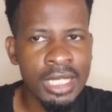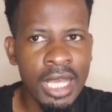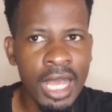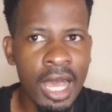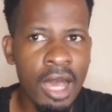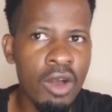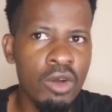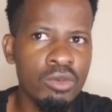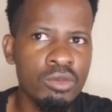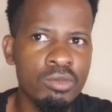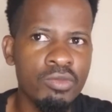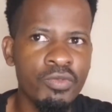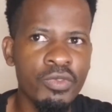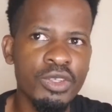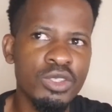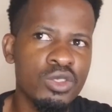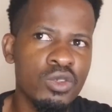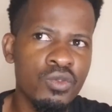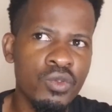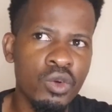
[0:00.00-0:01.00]
How,
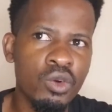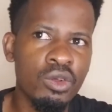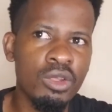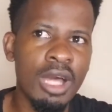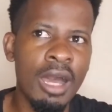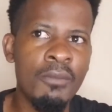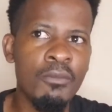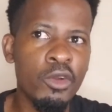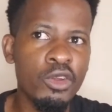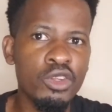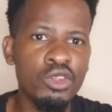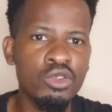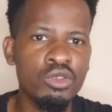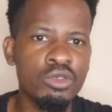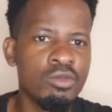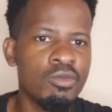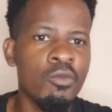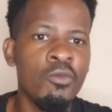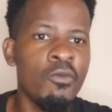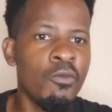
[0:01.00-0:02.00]
first of all,
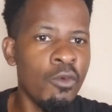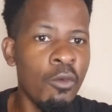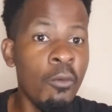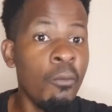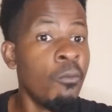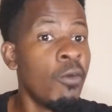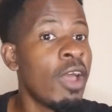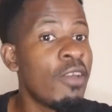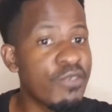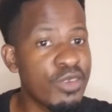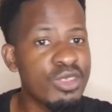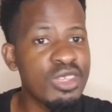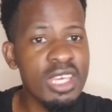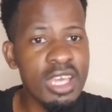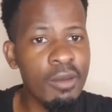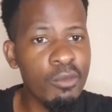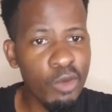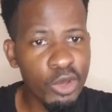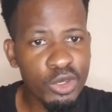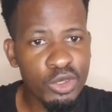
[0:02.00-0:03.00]
everything
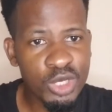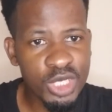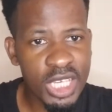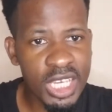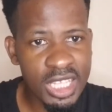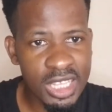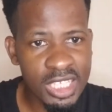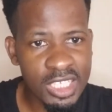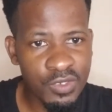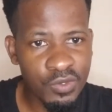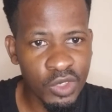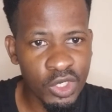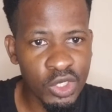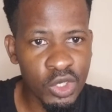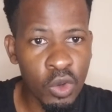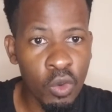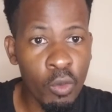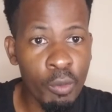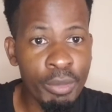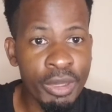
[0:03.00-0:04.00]
I'm going to say in this
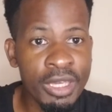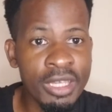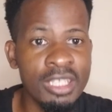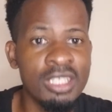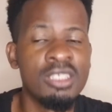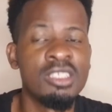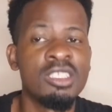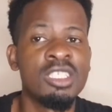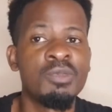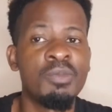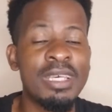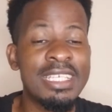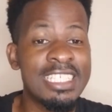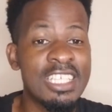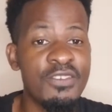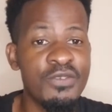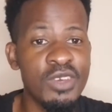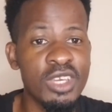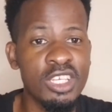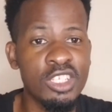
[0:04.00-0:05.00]
video will be
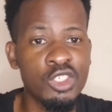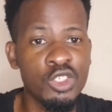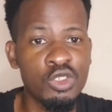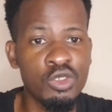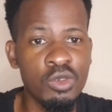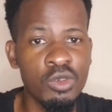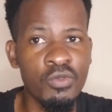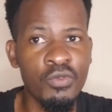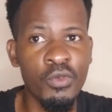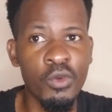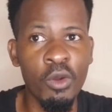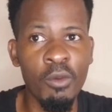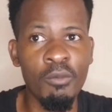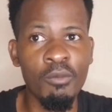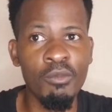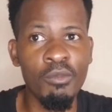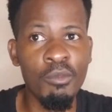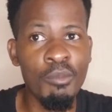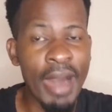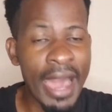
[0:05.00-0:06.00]
specific
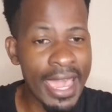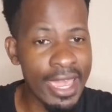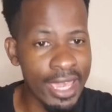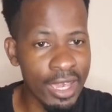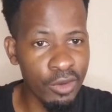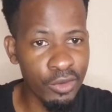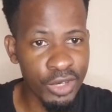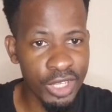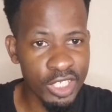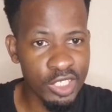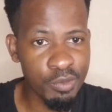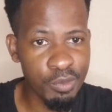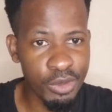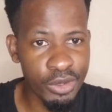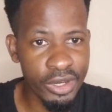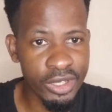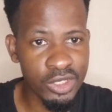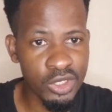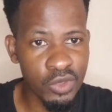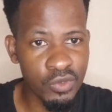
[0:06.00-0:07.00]
from my own
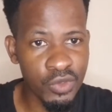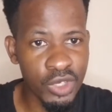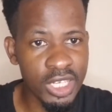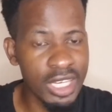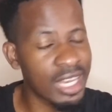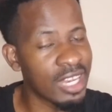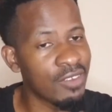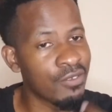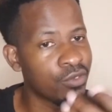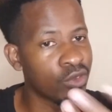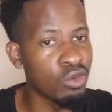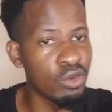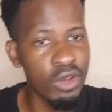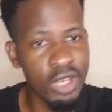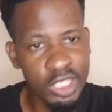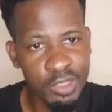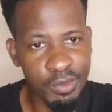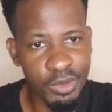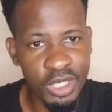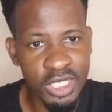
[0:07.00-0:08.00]
experience of it, and if you
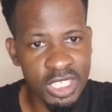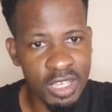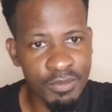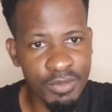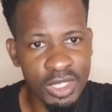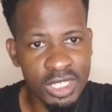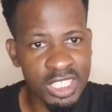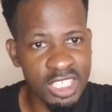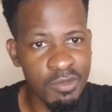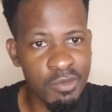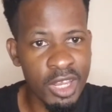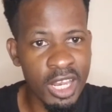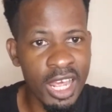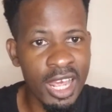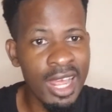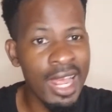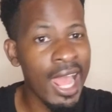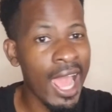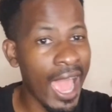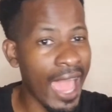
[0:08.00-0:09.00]
experience something
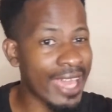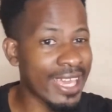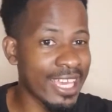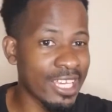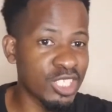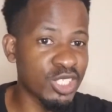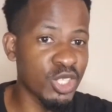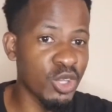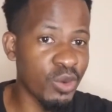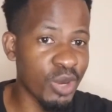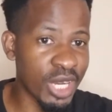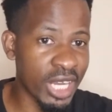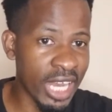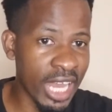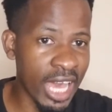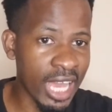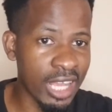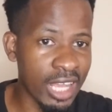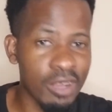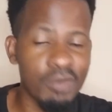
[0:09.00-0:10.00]
similar, I guess you're in
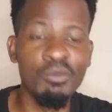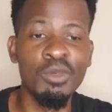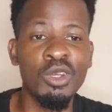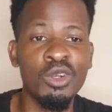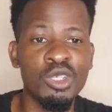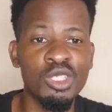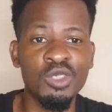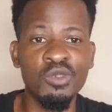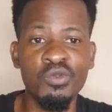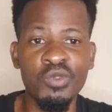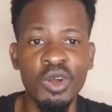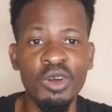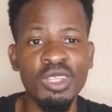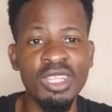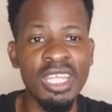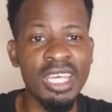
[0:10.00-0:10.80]
luck, because you found the